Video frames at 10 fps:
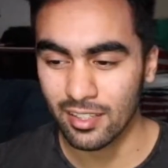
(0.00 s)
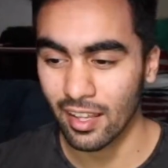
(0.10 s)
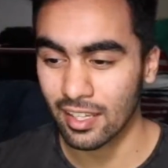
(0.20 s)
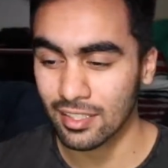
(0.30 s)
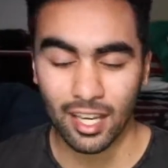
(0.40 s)

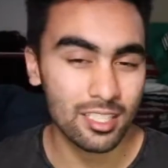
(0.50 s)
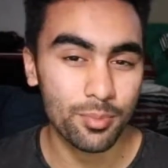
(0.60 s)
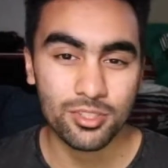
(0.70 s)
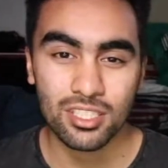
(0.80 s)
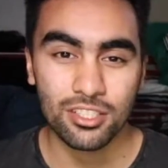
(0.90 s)
like
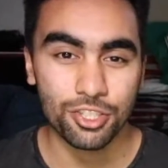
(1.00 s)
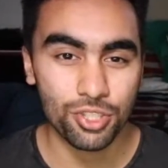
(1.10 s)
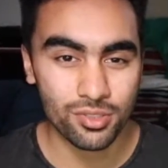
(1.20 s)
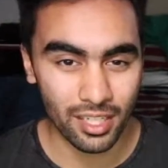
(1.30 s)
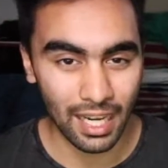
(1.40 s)
90% of the
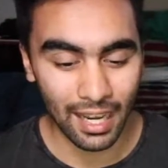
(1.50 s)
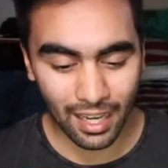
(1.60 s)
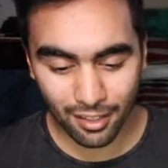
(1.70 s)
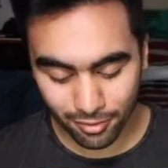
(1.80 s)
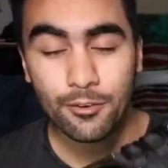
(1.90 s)
shoes that I
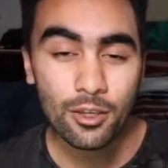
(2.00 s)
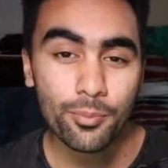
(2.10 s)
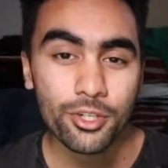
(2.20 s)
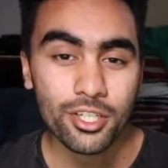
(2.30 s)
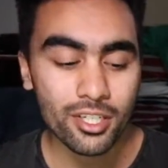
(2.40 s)
have. They fit
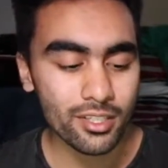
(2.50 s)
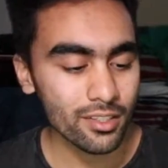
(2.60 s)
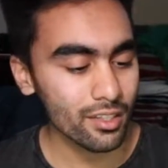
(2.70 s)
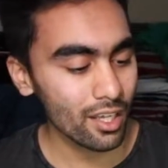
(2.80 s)
pretty good.